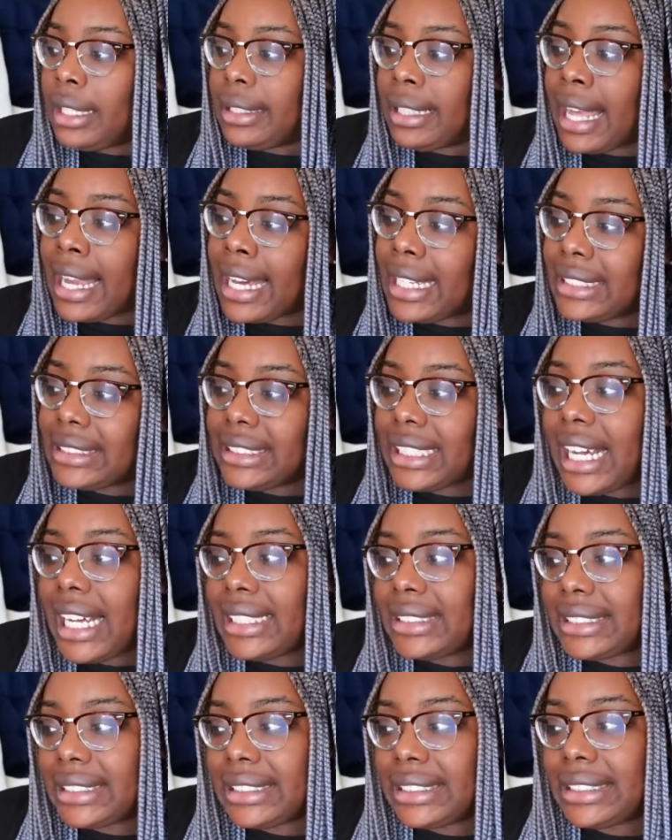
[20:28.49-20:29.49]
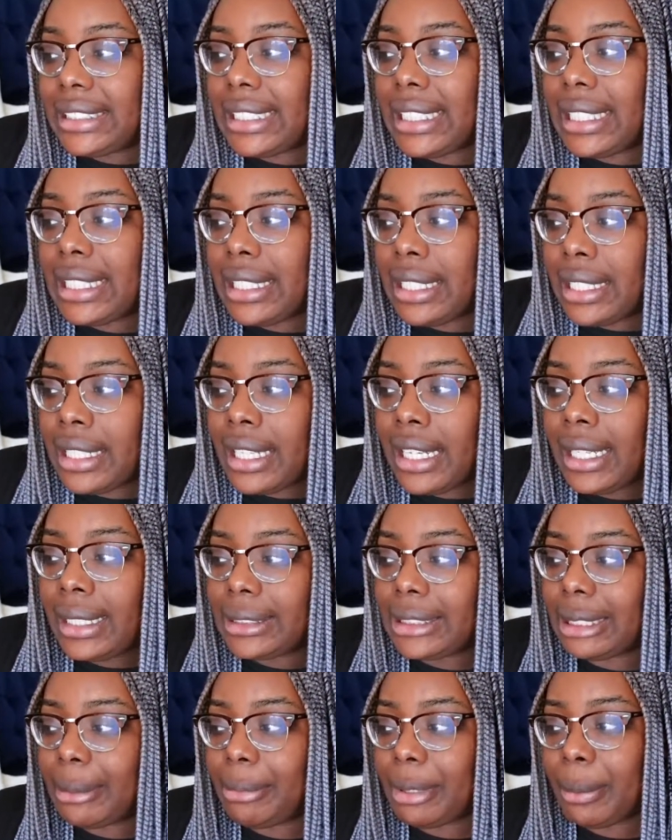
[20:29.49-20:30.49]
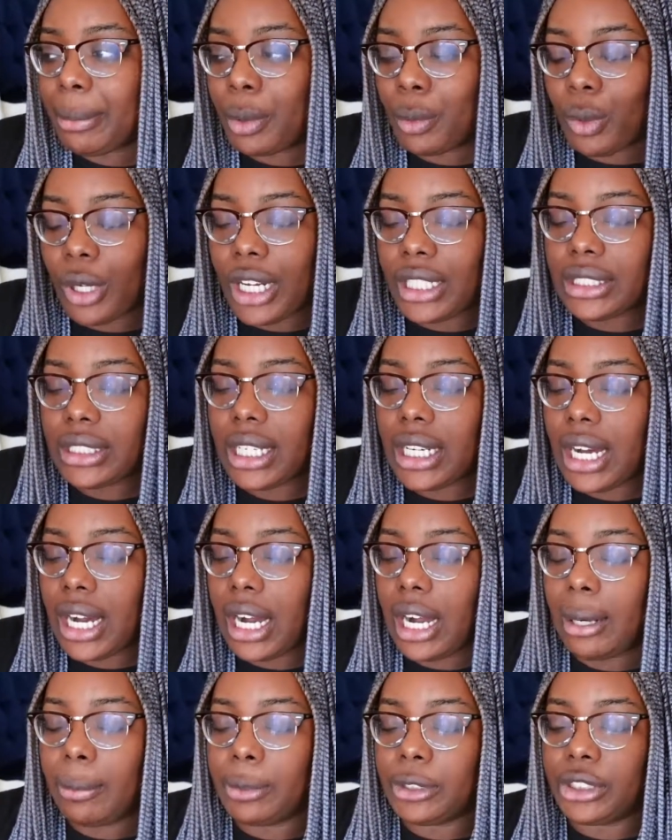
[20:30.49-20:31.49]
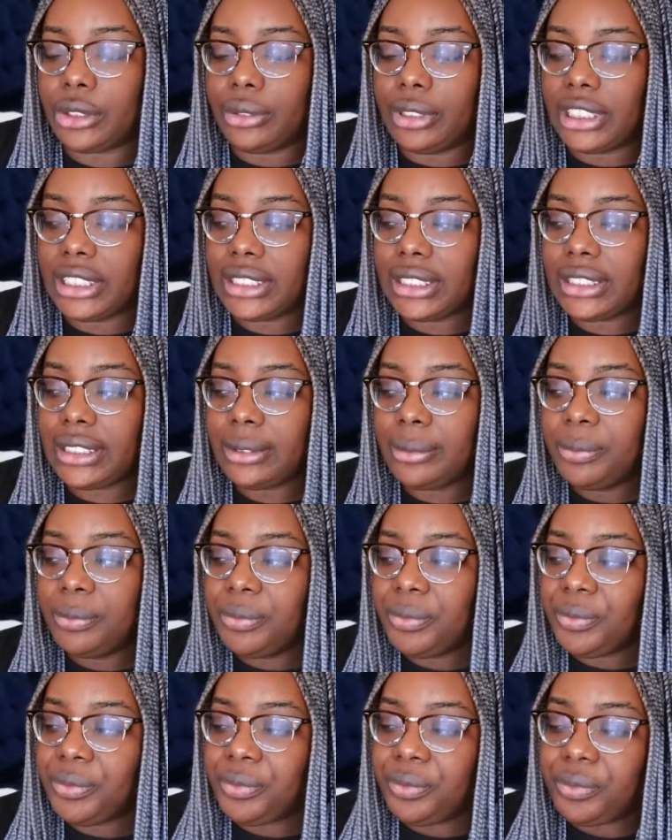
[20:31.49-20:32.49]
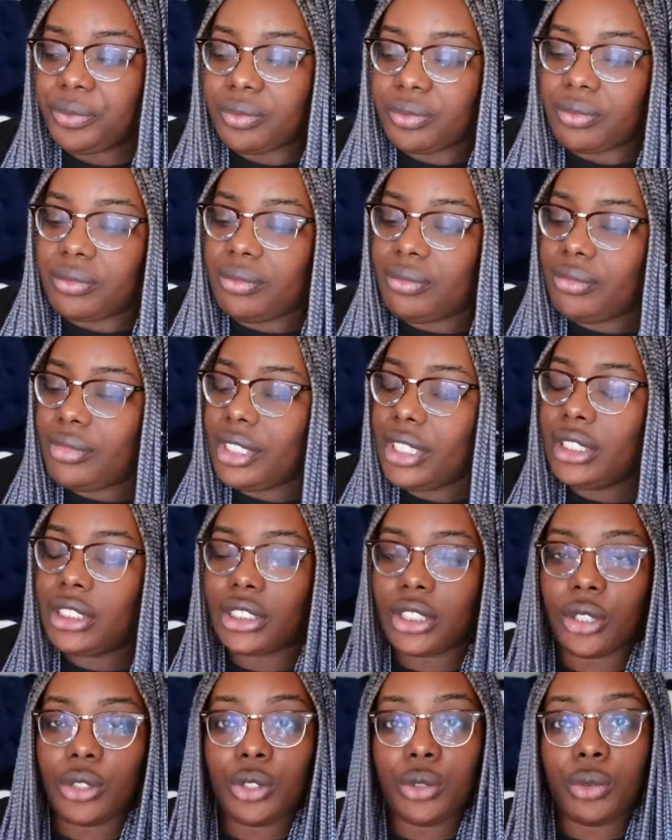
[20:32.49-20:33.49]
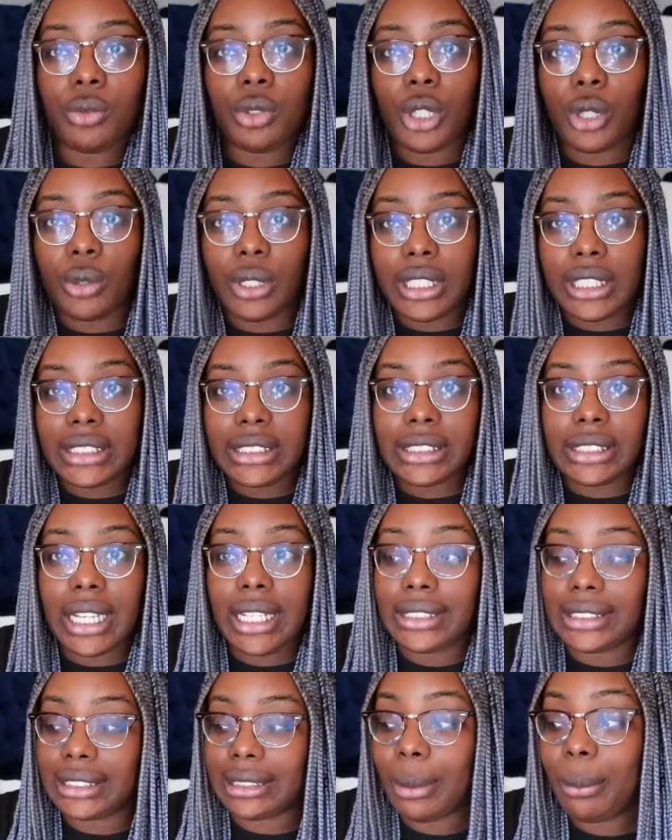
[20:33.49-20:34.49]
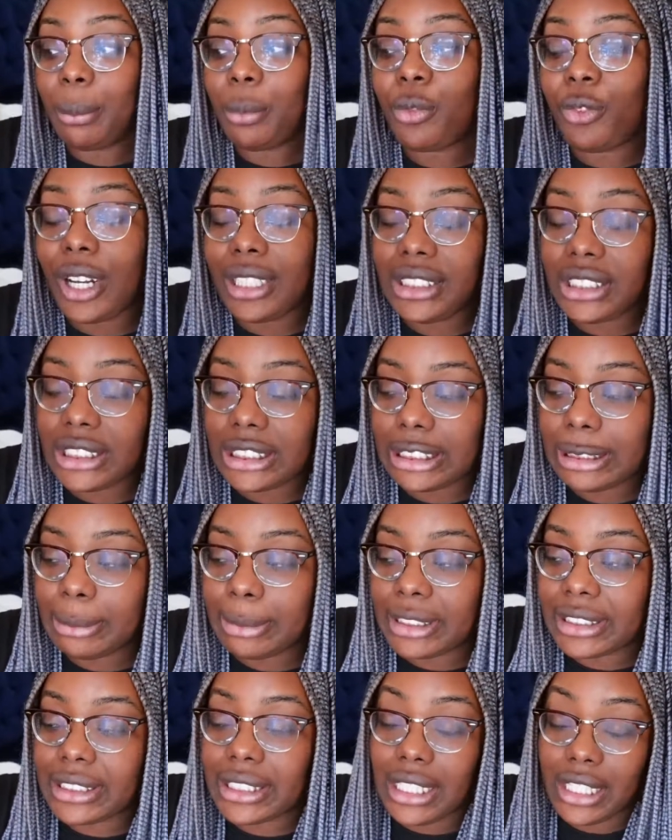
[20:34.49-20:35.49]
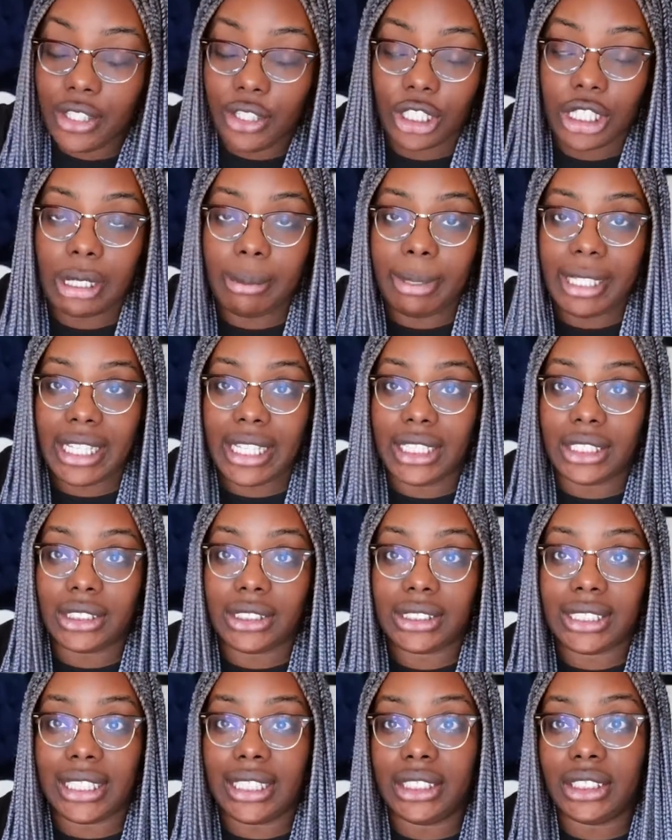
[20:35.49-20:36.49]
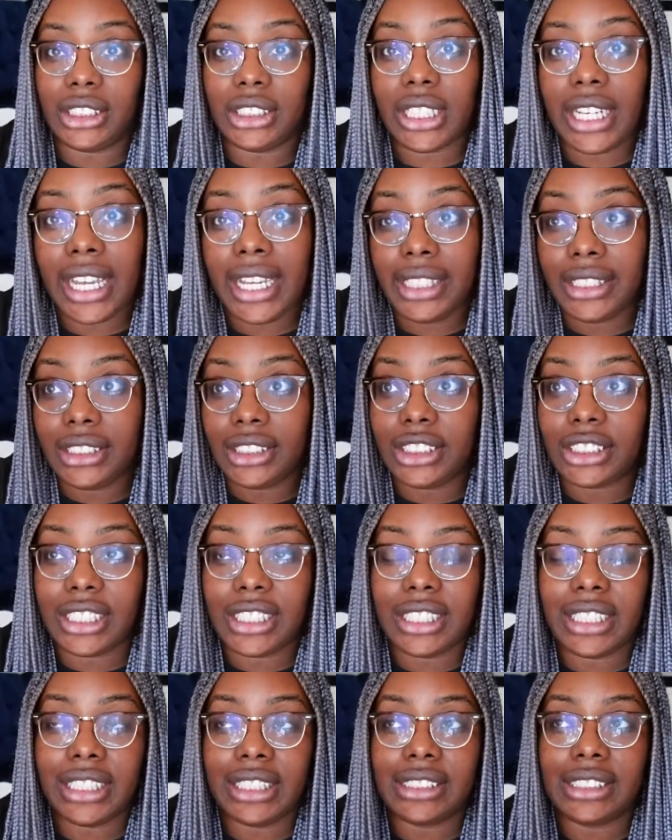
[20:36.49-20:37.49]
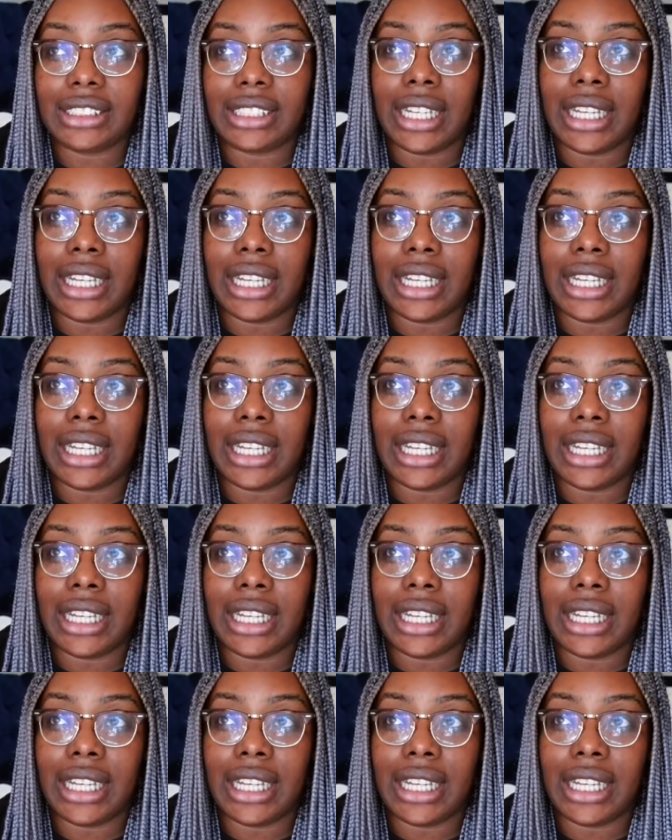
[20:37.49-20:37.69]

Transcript: That kind of ties into tip number one, an opportunist. So you notice some friendships, there could be a sudden change in this.